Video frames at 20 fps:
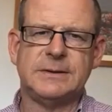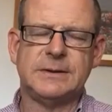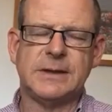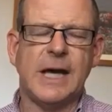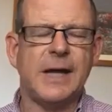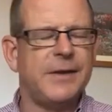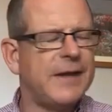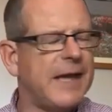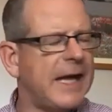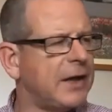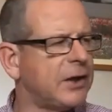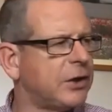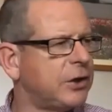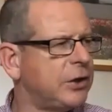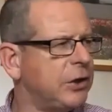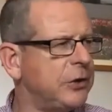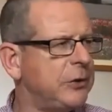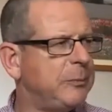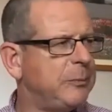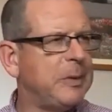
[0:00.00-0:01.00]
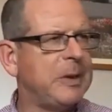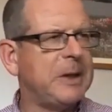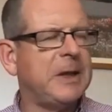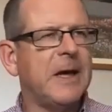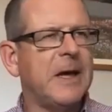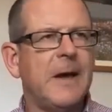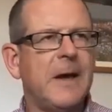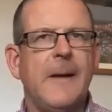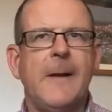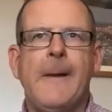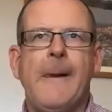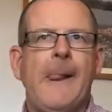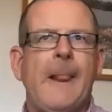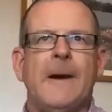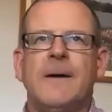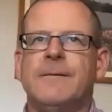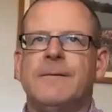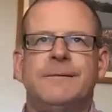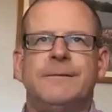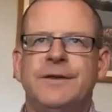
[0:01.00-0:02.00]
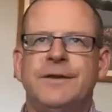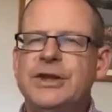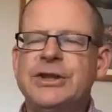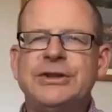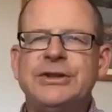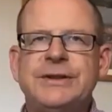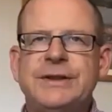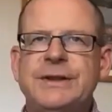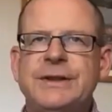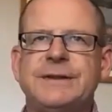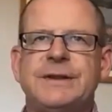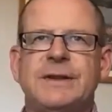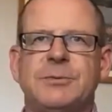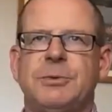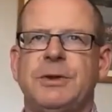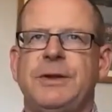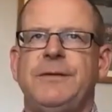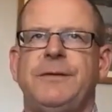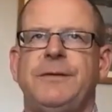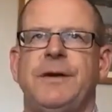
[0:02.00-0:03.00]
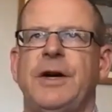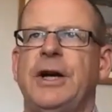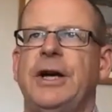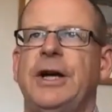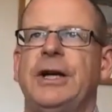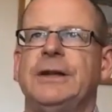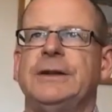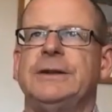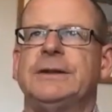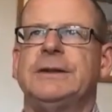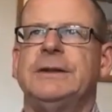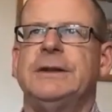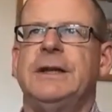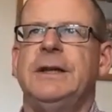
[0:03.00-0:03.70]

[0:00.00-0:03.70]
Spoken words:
And that could be verses that we've heard,